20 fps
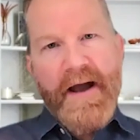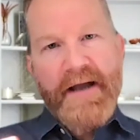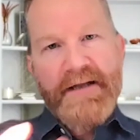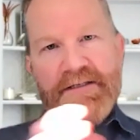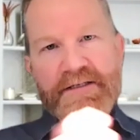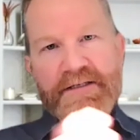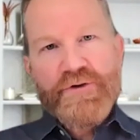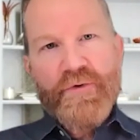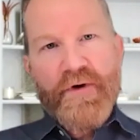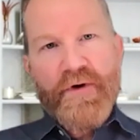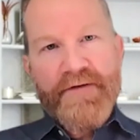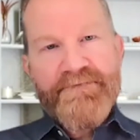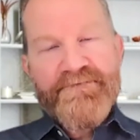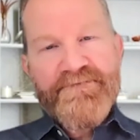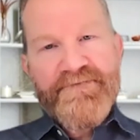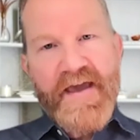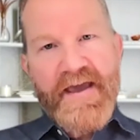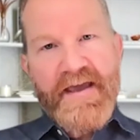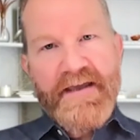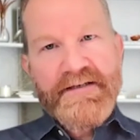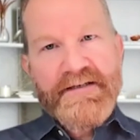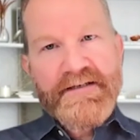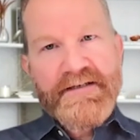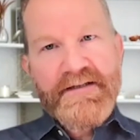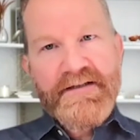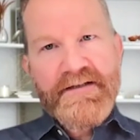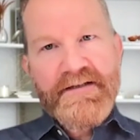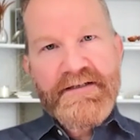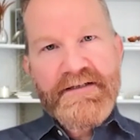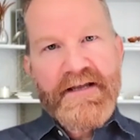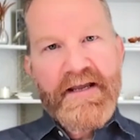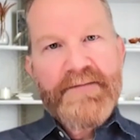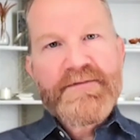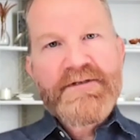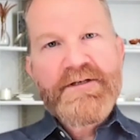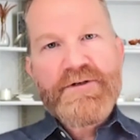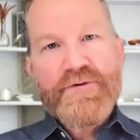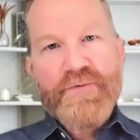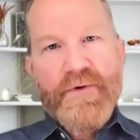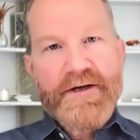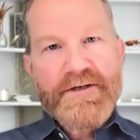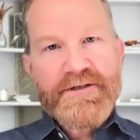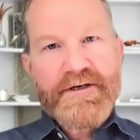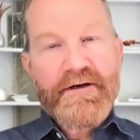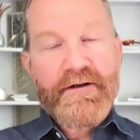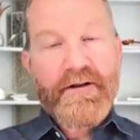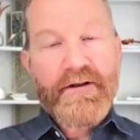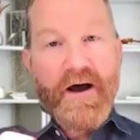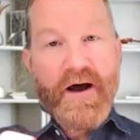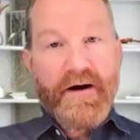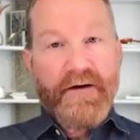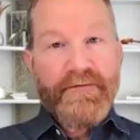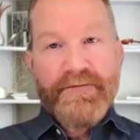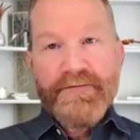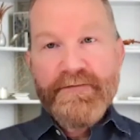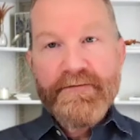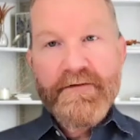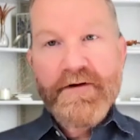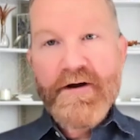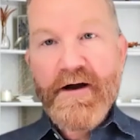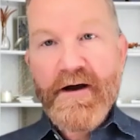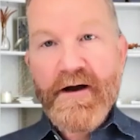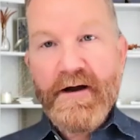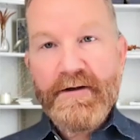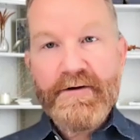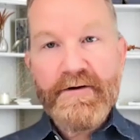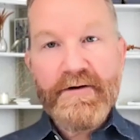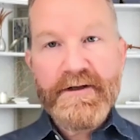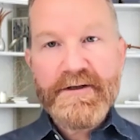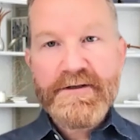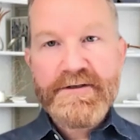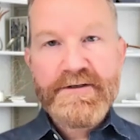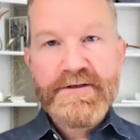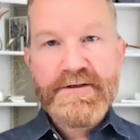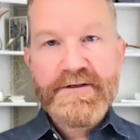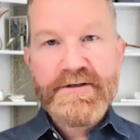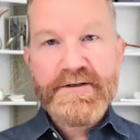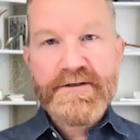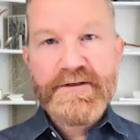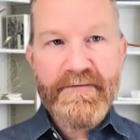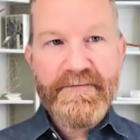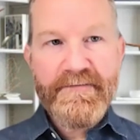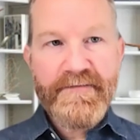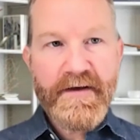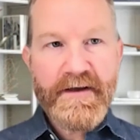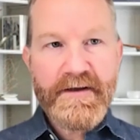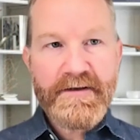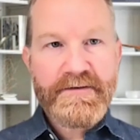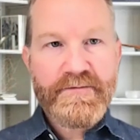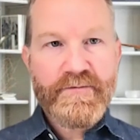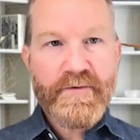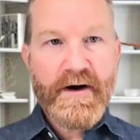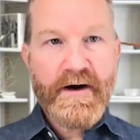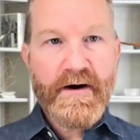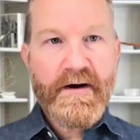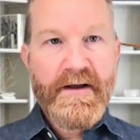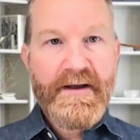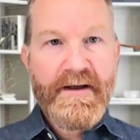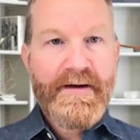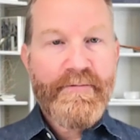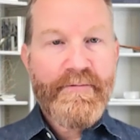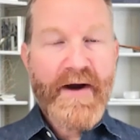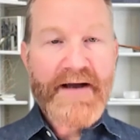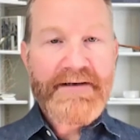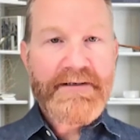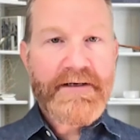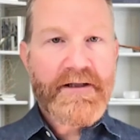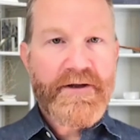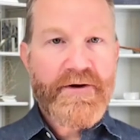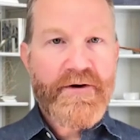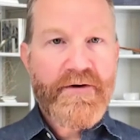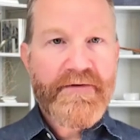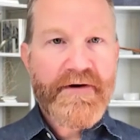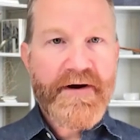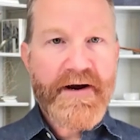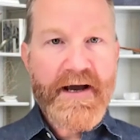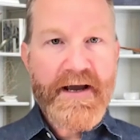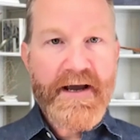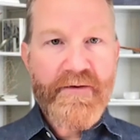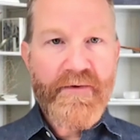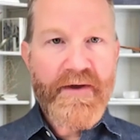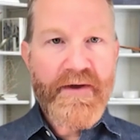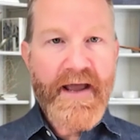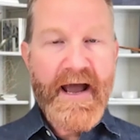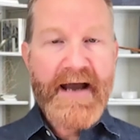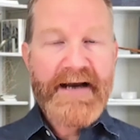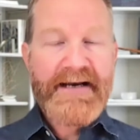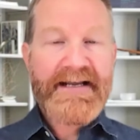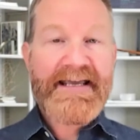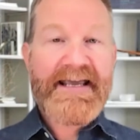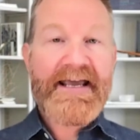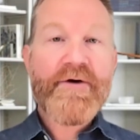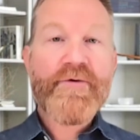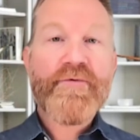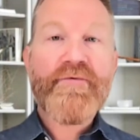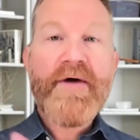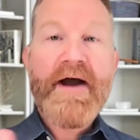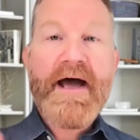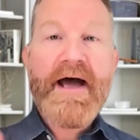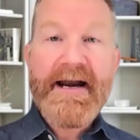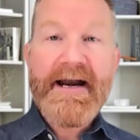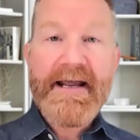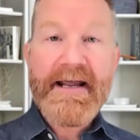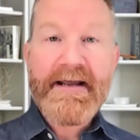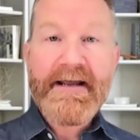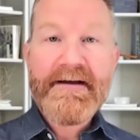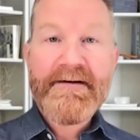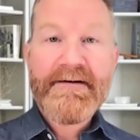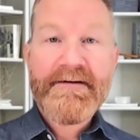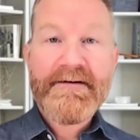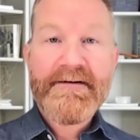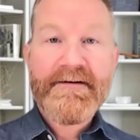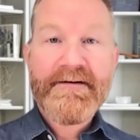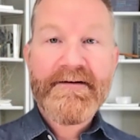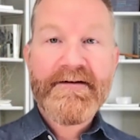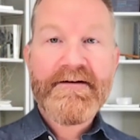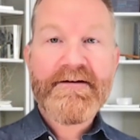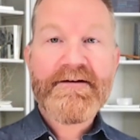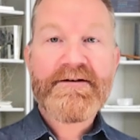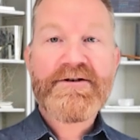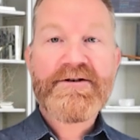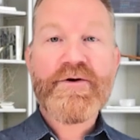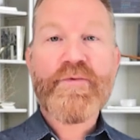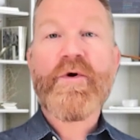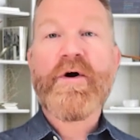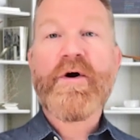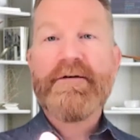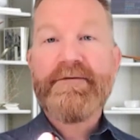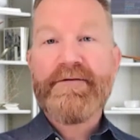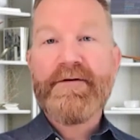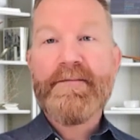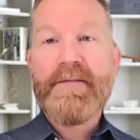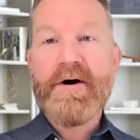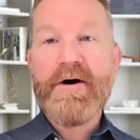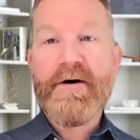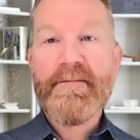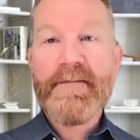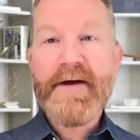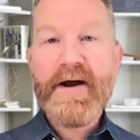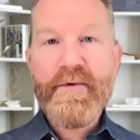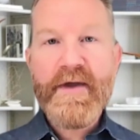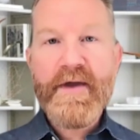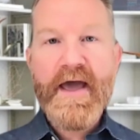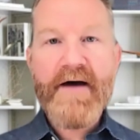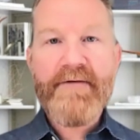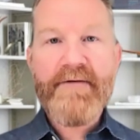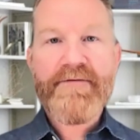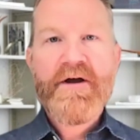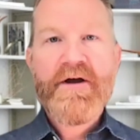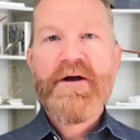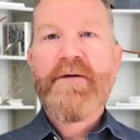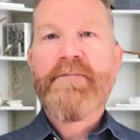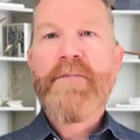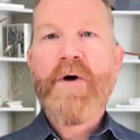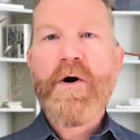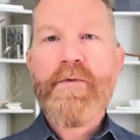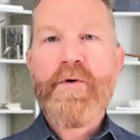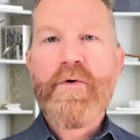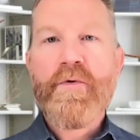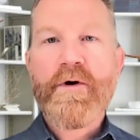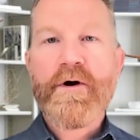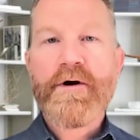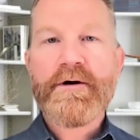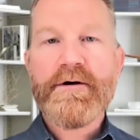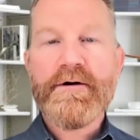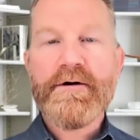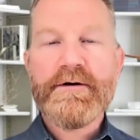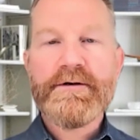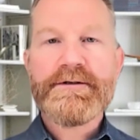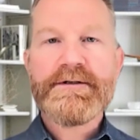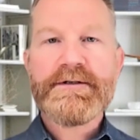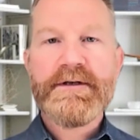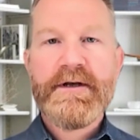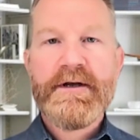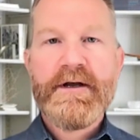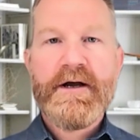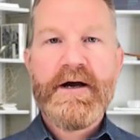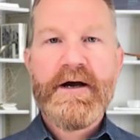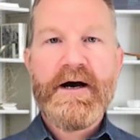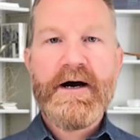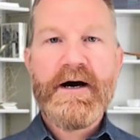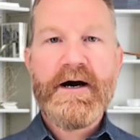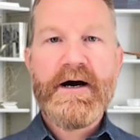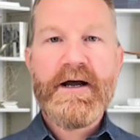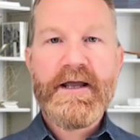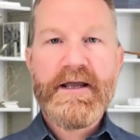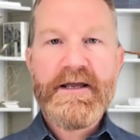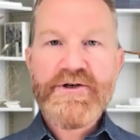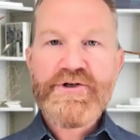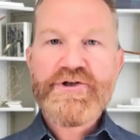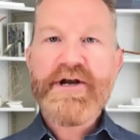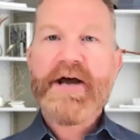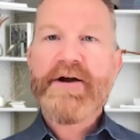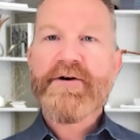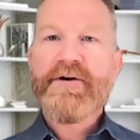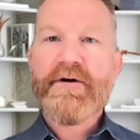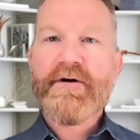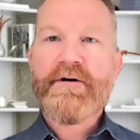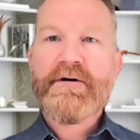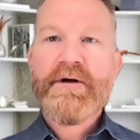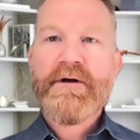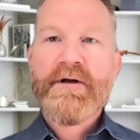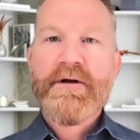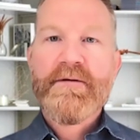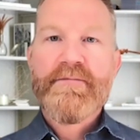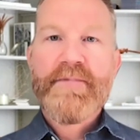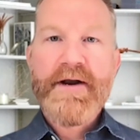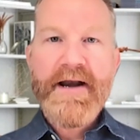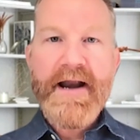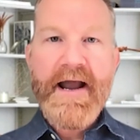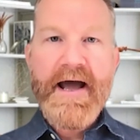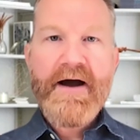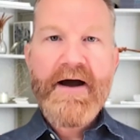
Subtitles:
sort of faced the same situation a lot of your listeners may have faced, where practically overnight we had to get ready to work from home. Now we have mobile workers in general, but now